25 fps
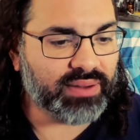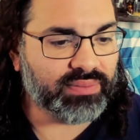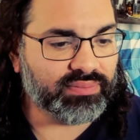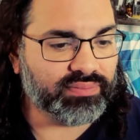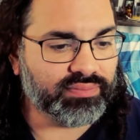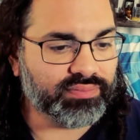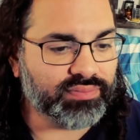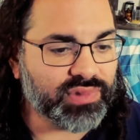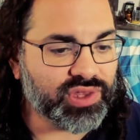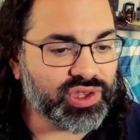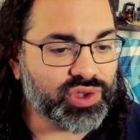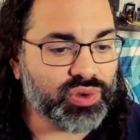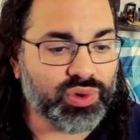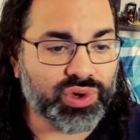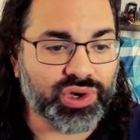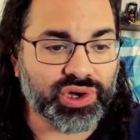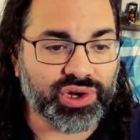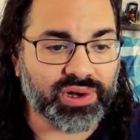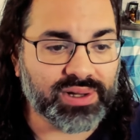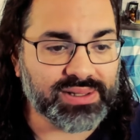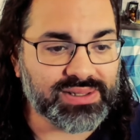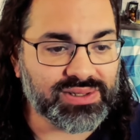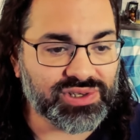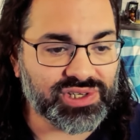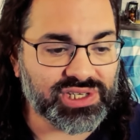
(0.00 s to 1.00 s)
you could
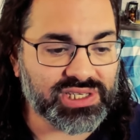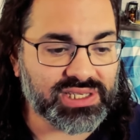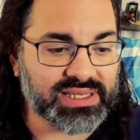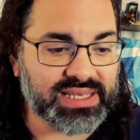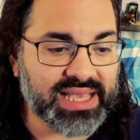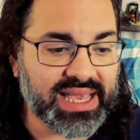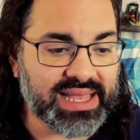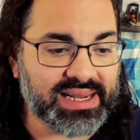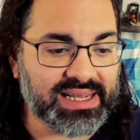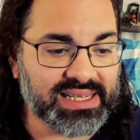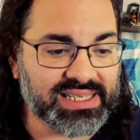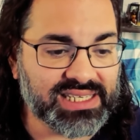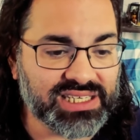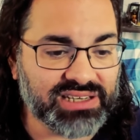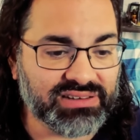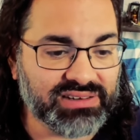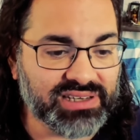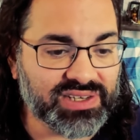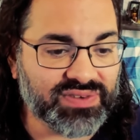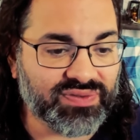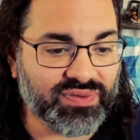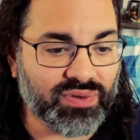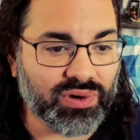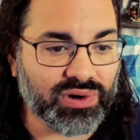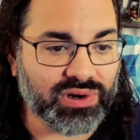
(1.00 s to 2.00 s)
also just get a Series
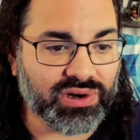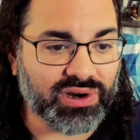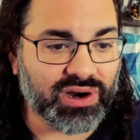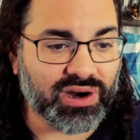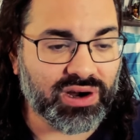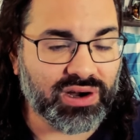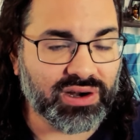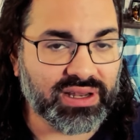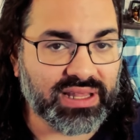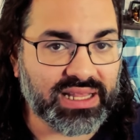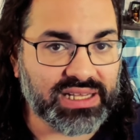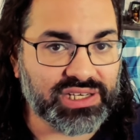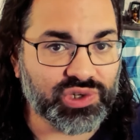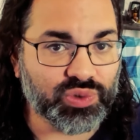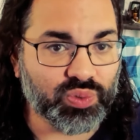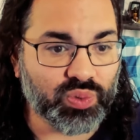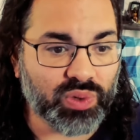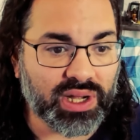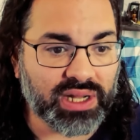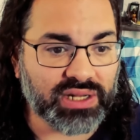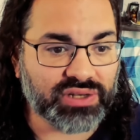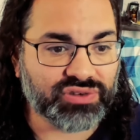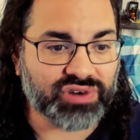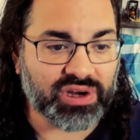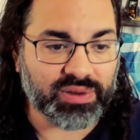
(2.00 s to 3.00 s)
4 card that you
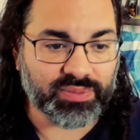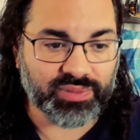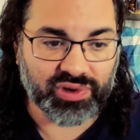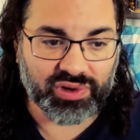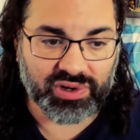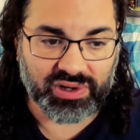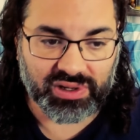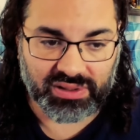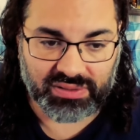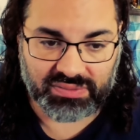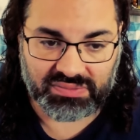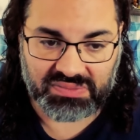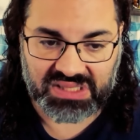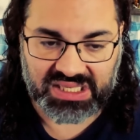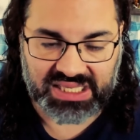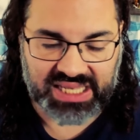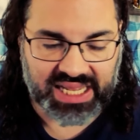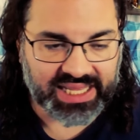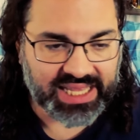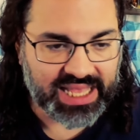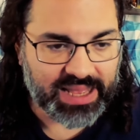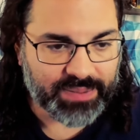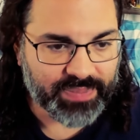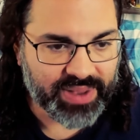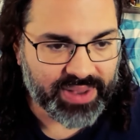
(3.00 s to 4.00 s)
want. Tribunal is not
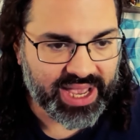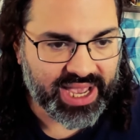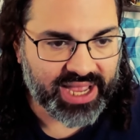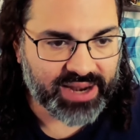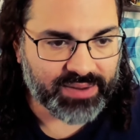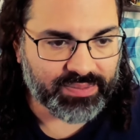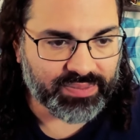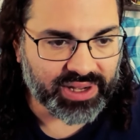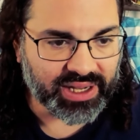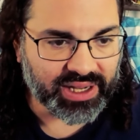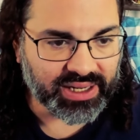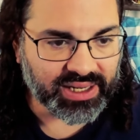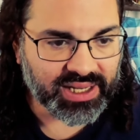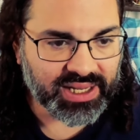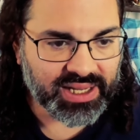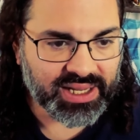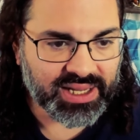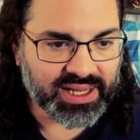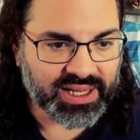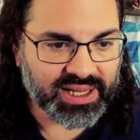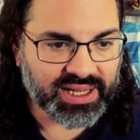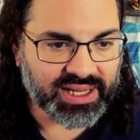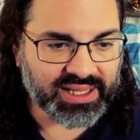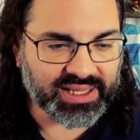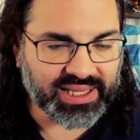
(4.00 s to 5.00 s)
that bad, but
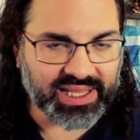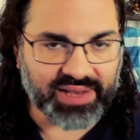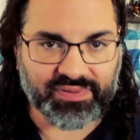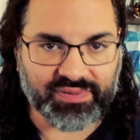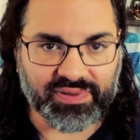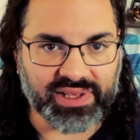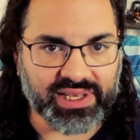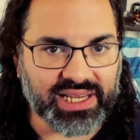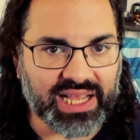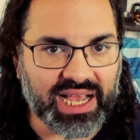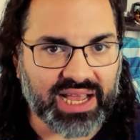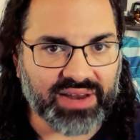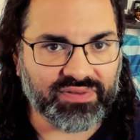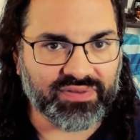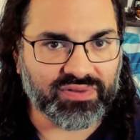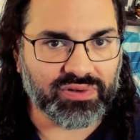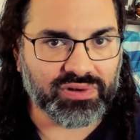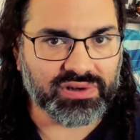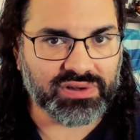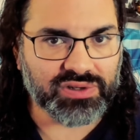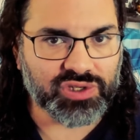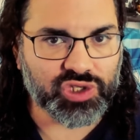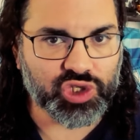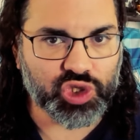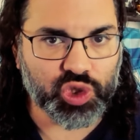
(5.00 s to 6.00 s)
definitely not
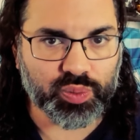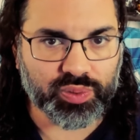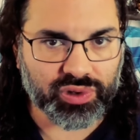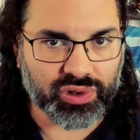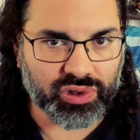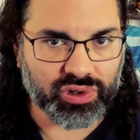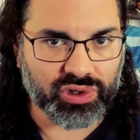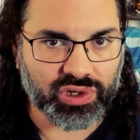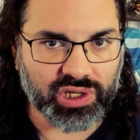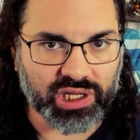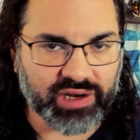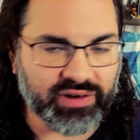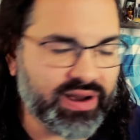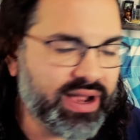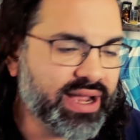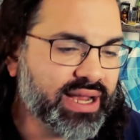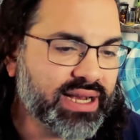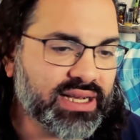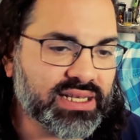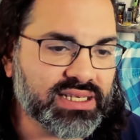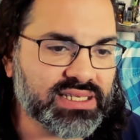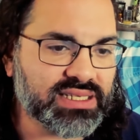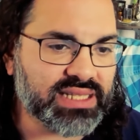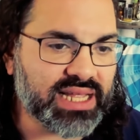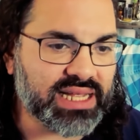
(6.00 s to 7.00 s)
for super early
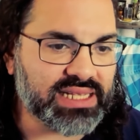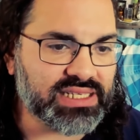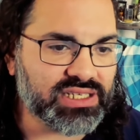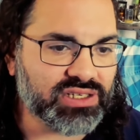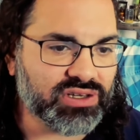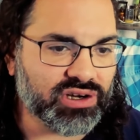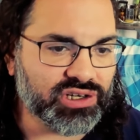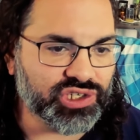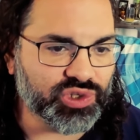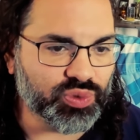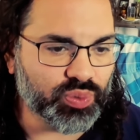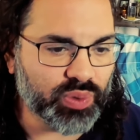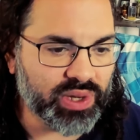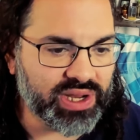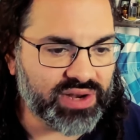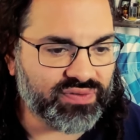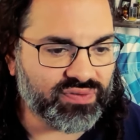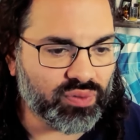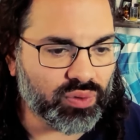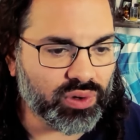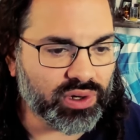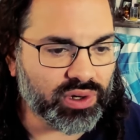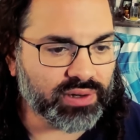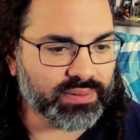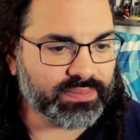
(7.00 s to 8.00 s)
ranks. That's a card you wait
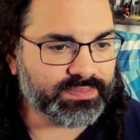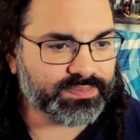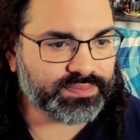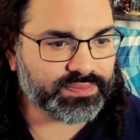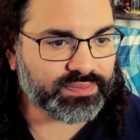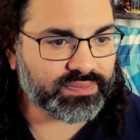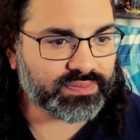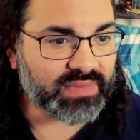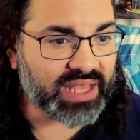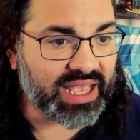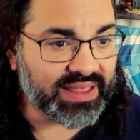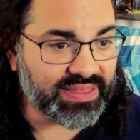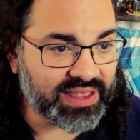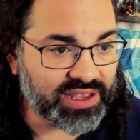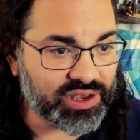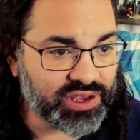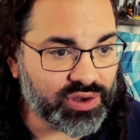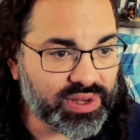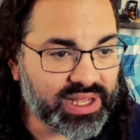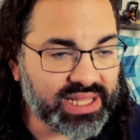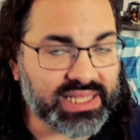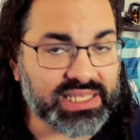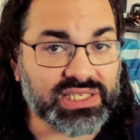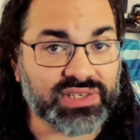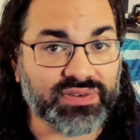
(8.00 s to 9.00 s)
for. And then you
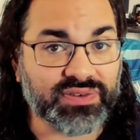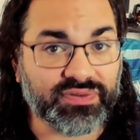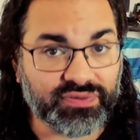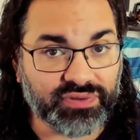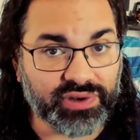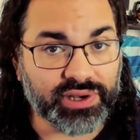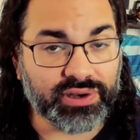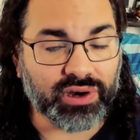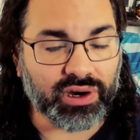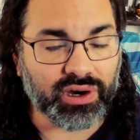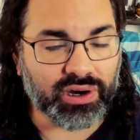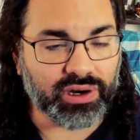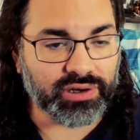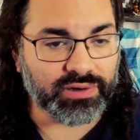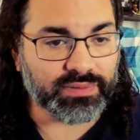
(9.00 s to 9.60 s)
get this free card.